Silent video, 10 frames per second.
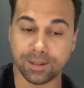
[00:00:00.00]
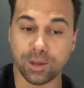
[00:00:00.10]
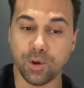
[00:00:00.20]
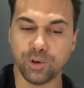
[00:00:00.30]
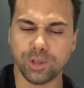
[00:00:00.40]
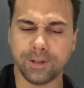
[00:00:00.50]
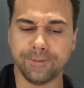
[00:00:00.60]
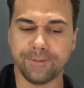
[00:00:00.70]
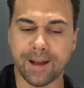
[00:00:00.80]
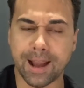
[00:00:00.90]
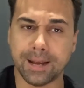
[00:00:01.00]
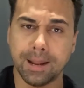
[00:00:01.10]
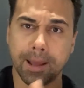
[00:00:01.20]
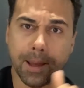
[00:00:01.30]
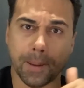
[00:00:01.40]
Usually find
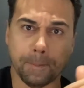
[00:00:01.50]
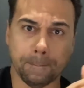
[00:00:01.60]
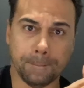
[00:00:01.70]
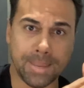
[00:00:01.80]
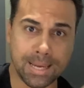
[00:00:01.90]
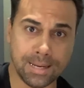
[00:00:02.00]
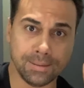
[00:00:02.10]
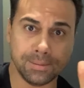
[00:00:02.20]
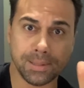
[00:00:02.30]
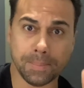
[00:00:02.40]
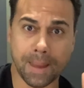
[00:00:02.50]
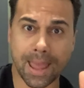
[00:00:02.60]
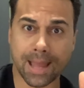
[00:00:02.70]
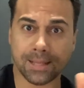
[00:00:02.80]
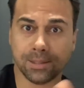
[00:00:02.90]
medium
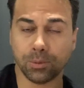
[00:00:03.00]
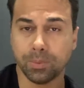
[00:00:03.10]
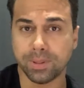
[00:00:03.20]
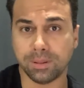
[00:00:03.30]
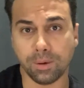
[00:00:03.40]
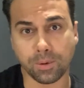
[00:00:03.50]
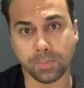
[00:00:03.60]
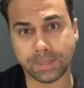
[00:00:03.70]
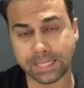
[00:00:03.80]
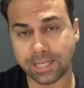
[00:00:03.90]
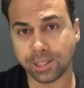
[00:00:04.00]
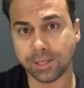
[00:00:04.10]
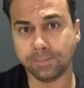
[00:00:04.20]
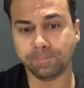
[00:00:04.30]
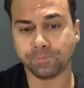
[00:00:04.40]
demand with low competition,